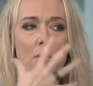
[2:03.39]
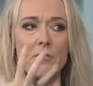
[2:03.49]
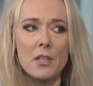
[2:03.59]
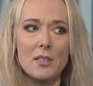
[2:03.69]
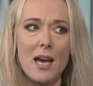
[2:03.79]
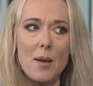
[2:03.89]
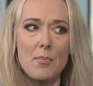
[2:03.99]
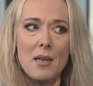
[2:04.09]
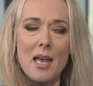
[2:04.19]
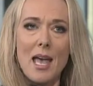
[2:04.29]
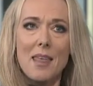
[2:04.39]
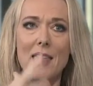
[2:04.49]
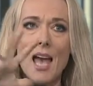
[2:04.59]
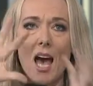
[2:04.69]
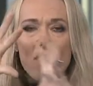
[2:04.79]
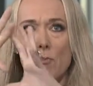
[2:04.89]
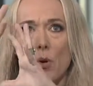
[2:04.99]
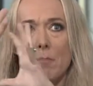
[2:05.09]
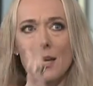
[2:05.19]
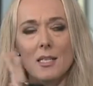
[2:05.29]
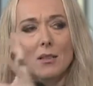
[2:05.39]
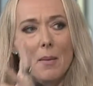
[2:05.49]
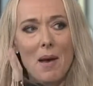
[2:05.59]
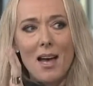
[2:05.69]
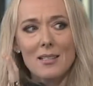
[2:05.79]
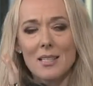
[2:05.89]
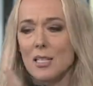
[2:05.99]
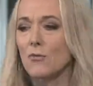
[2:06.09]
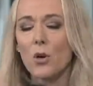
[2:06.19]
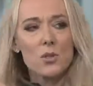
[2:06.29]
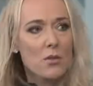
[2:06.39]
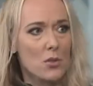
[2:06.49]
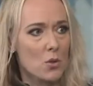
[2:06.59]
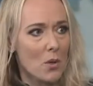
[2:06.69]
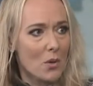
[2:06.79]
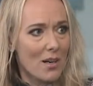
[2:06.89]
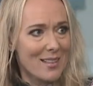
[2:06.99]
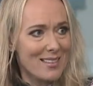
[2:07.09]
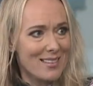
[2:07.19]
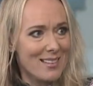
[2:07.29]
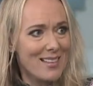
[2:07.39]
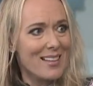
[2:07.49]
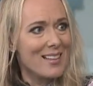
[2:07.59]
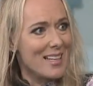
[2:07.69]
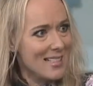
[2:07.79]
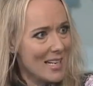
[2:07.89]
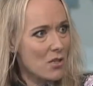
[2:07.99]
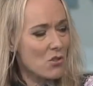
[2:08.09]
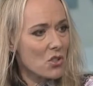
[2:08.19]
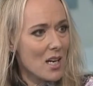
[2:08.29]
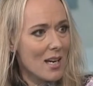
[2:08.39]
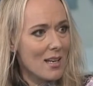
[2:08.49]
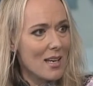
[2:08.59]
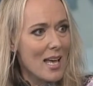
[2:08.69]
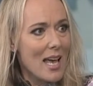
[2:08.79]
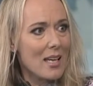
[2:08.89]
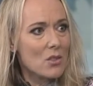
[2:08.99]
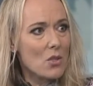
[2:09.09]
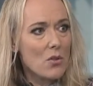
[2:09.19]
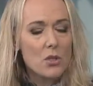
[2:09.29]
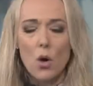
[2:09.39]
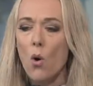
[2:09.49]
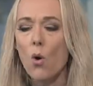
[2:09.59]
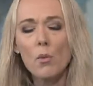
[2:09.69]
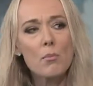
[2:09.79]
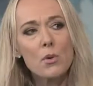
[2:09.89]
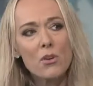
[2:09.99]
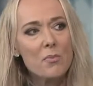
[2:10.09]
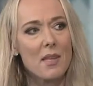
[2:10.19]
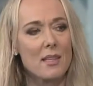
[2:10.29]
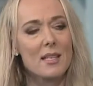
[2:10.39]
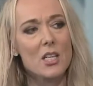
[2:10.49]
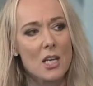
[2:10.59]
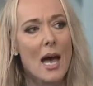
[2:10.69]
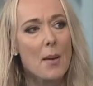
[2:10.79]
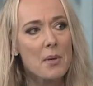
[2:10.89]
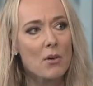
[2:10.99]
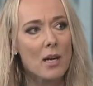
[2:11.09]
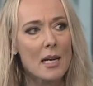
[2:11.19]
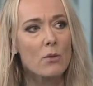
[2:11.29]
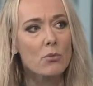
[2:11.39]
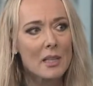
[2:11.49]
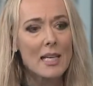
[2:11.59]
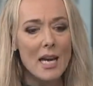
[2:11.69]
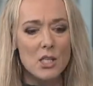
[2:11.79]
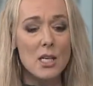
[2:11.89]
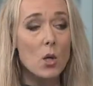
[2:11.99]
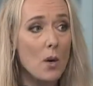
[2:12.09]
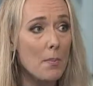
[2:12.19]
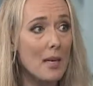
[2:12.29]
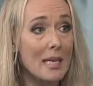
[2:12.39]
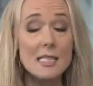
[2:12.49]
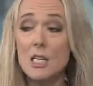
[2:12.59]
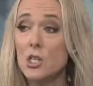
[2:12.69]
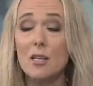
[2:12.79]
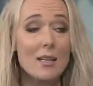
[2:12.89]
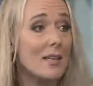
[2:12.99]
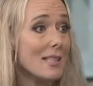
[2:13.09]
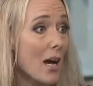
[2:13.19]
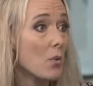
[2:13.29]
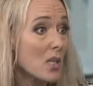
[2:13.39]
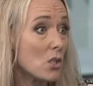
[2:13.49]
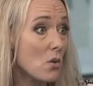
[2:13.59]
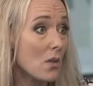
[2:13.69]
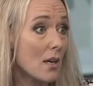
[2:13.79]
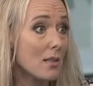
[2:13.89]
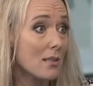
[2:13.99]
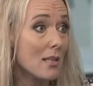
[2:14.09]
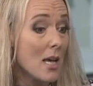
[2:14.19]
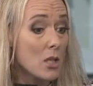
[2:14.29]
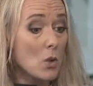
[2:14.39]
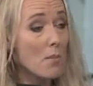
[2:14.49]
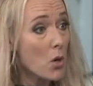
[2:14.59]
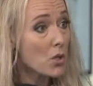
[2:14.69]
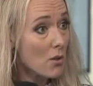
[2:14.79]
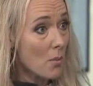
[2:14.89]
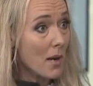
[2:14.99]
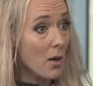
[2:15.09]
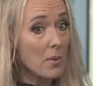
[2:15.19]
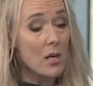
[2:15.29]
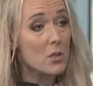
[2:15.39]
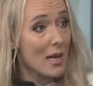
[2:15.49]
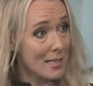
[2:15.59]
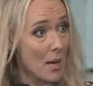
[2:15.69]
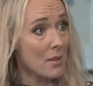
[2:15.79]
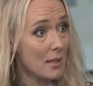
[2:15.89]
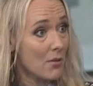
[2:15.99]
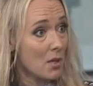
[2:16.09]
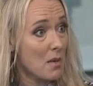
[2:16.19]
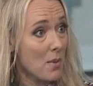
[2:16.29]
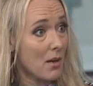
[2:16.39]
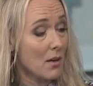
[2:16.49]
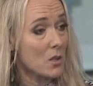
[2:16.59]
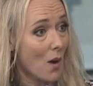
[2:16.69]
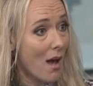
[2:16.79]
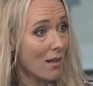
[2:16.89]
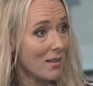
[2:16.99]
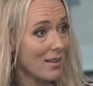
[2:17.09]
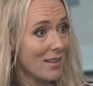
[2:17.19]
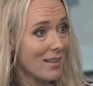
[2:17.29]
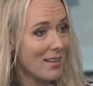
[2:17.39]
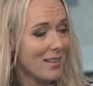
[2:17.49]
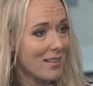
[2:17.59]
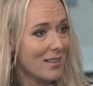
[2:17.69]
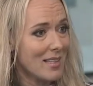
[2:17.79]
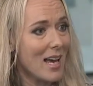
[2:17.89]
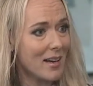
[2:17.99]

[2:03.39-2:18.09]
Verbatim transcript: filled up, they have more mental capacity to focus on their schoolwork. Oh. Isn't that interesting? Yeah. And so there's a whole movement that's actually happening right now really actually equipping and teaching kids how do we do this? Mm -hmm. So emotionally they're better, but also academically they're going to be better as well. That is so cool. Yeah. I